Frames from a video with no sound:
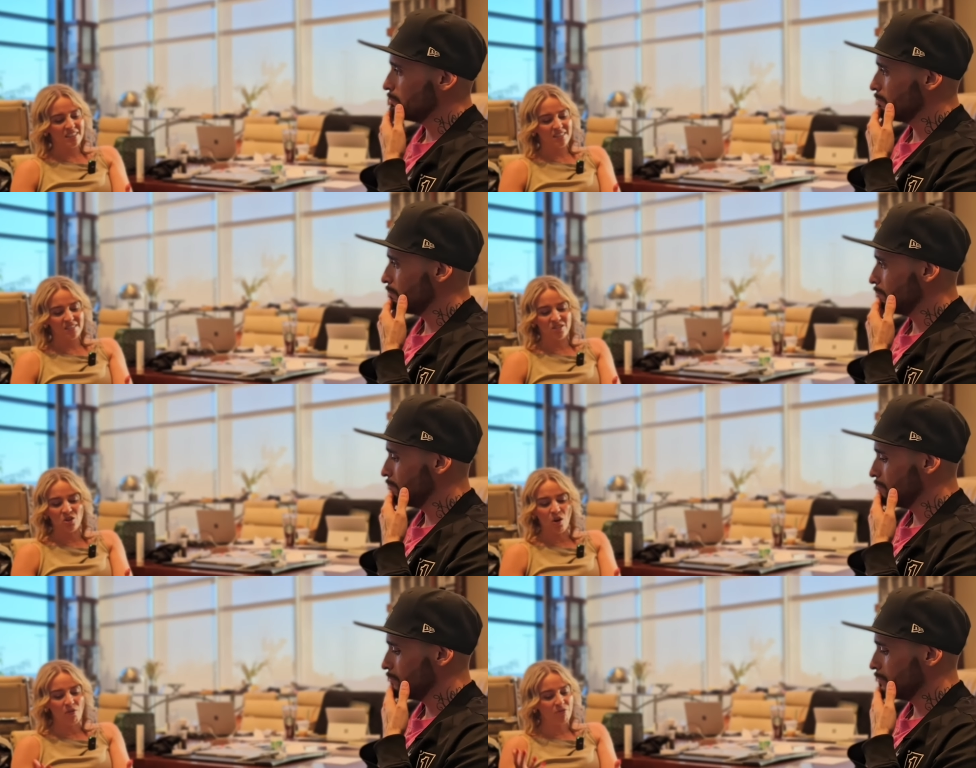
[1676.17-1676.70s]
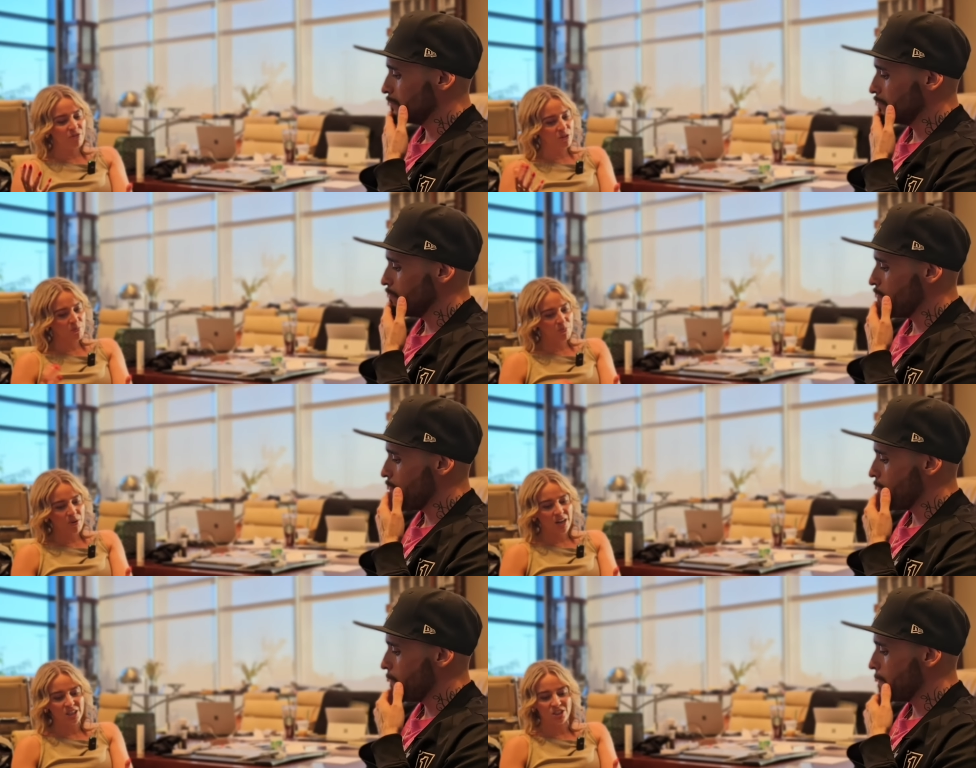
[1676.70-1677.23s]
Speaker 1: not for the
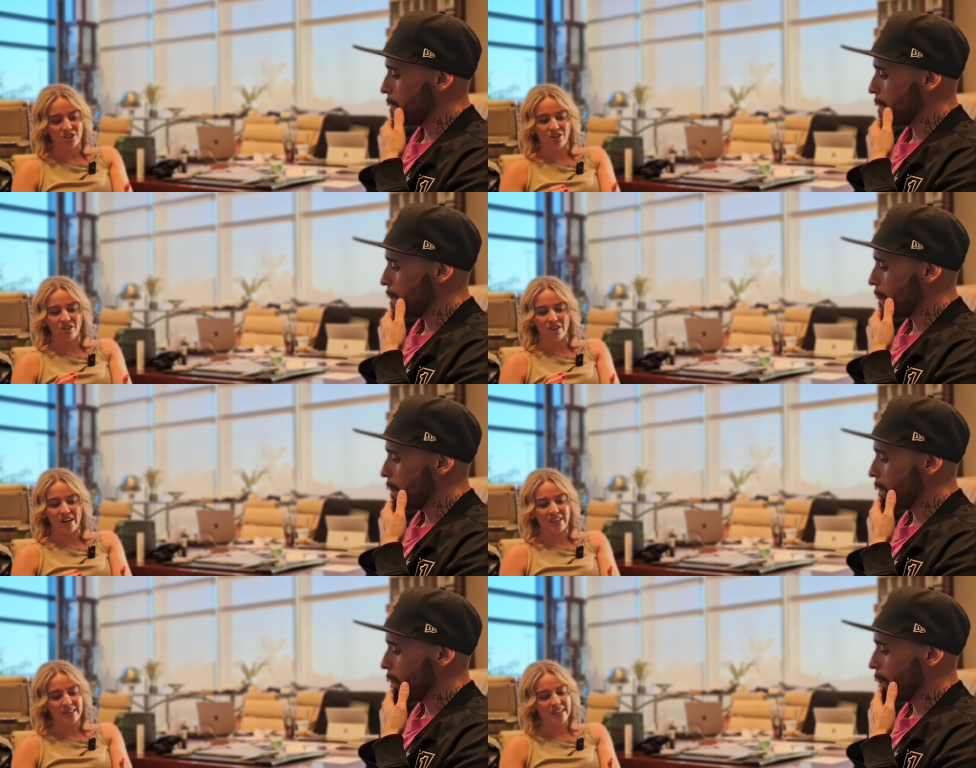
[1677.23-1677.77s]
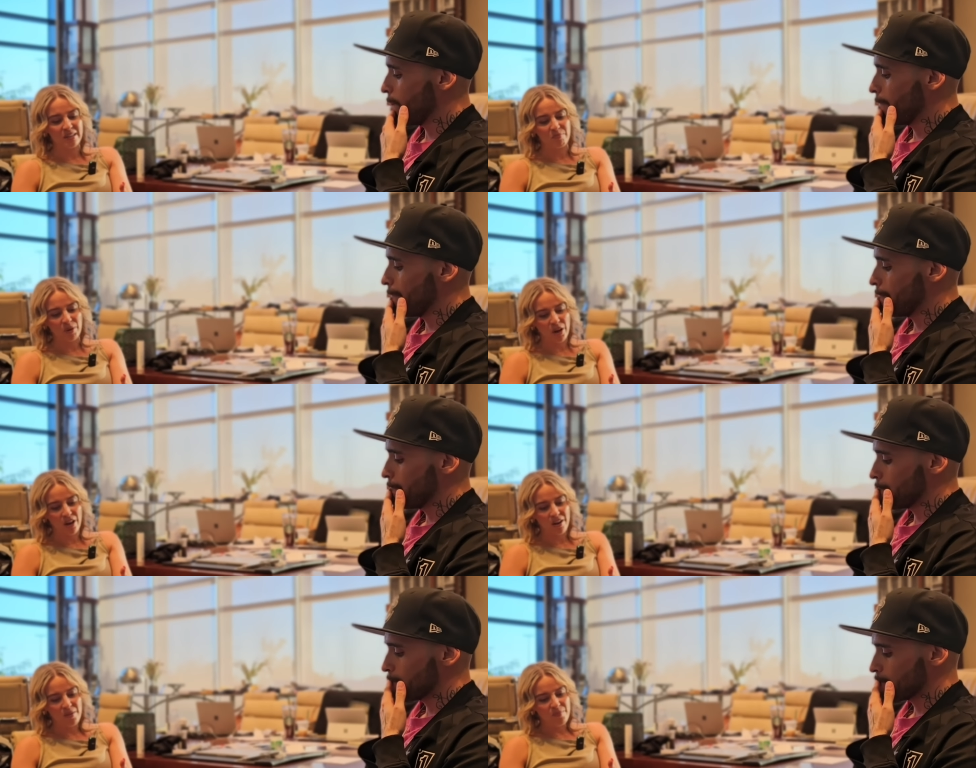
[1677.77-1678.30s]
pressure or anything,
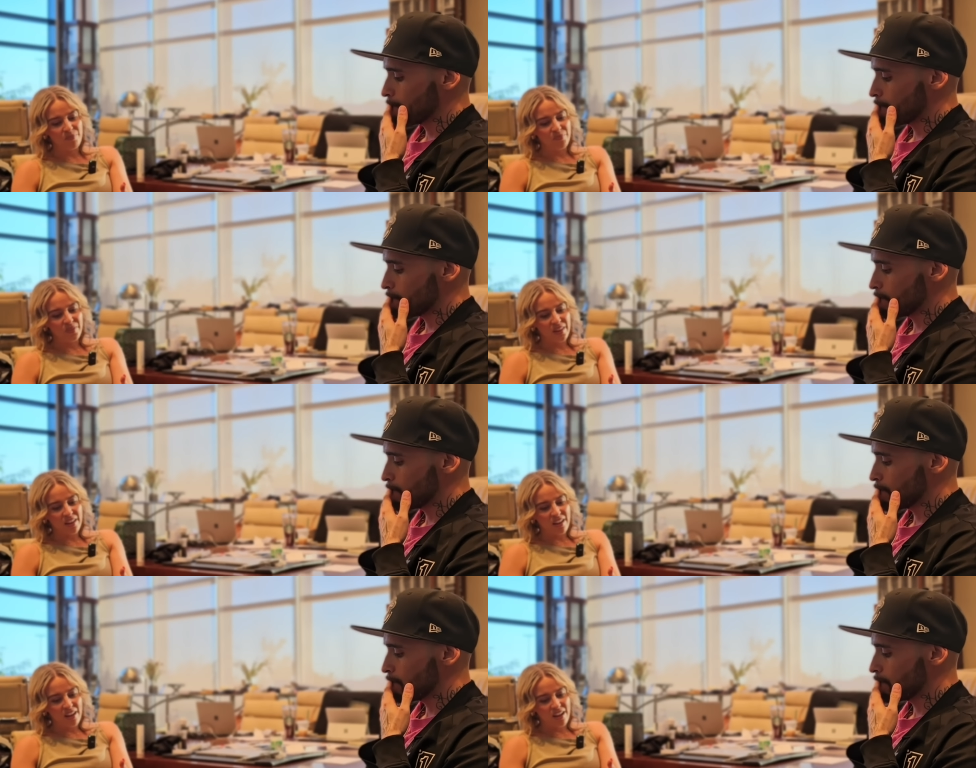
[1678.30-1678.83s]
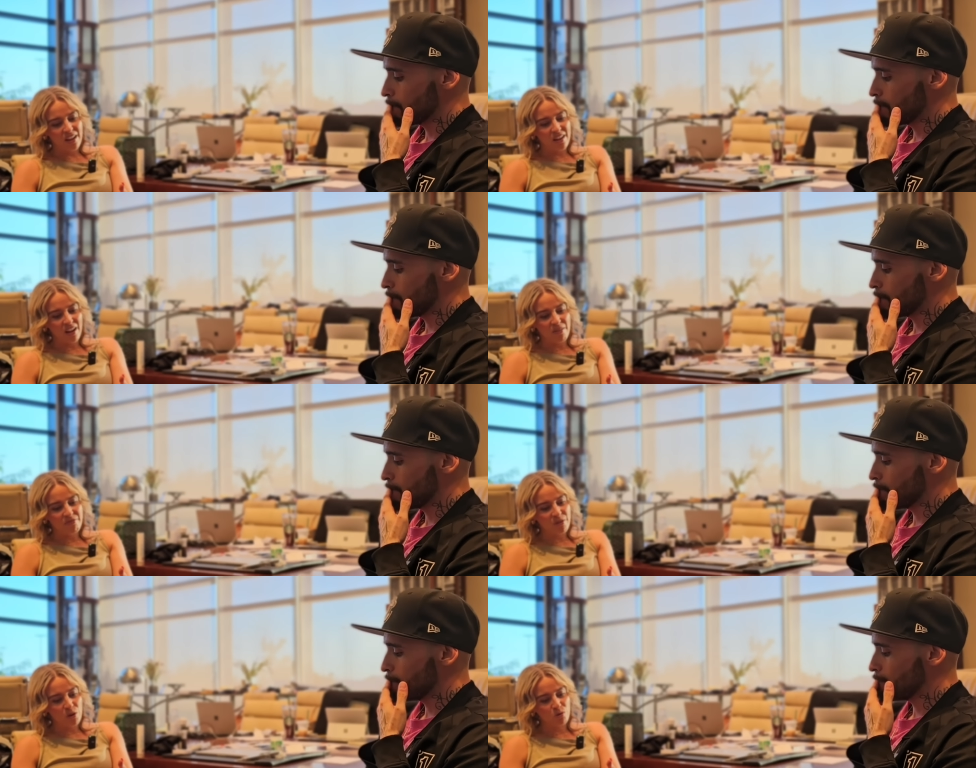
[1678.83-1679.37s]
but
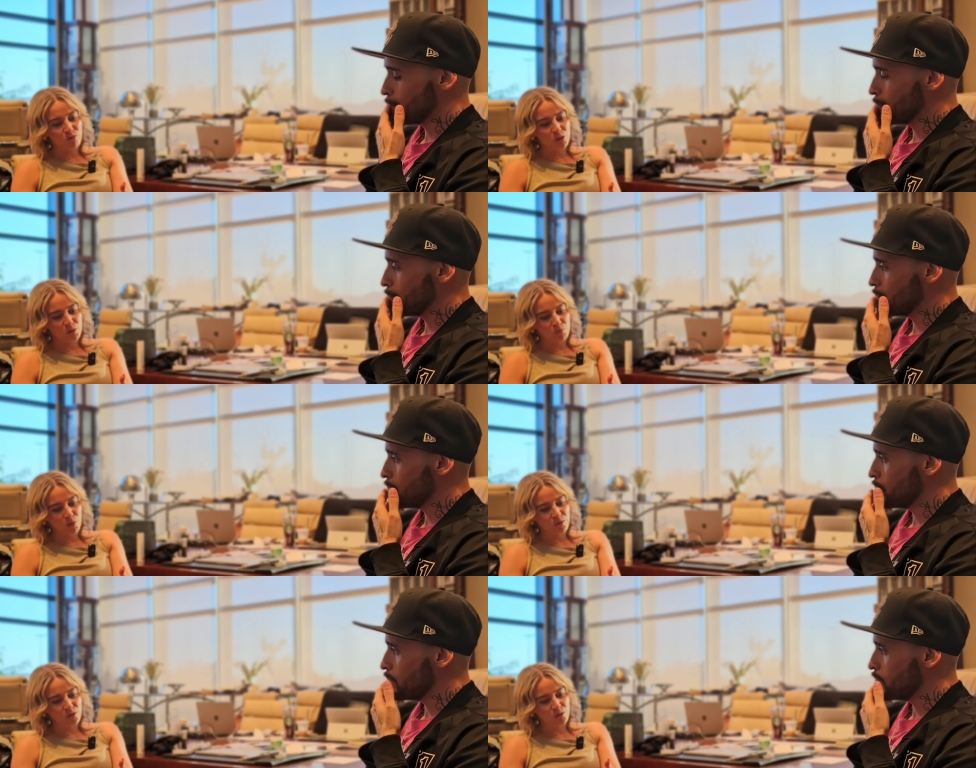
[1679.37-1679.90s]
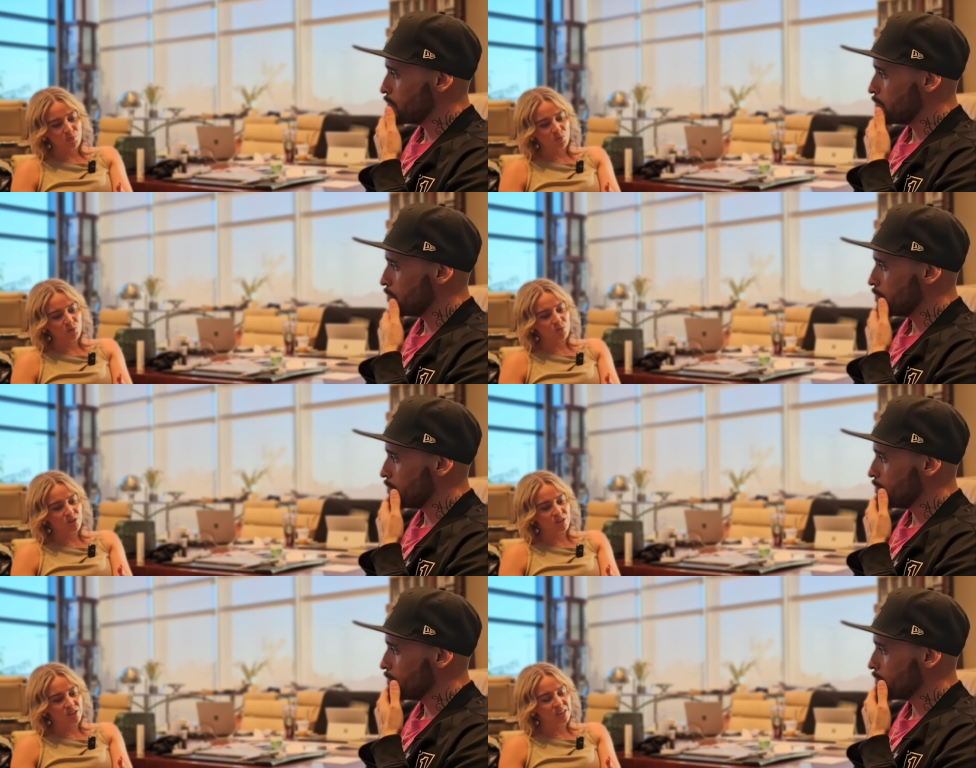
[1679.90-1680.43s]
I feel
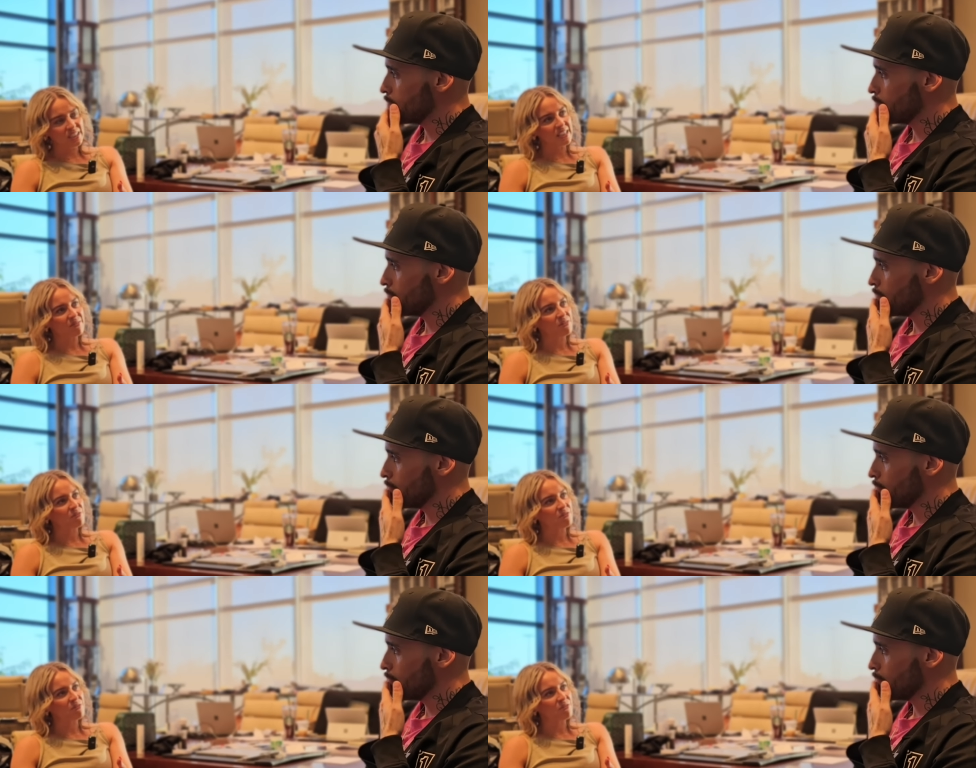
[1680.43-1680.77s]
responsible to deliver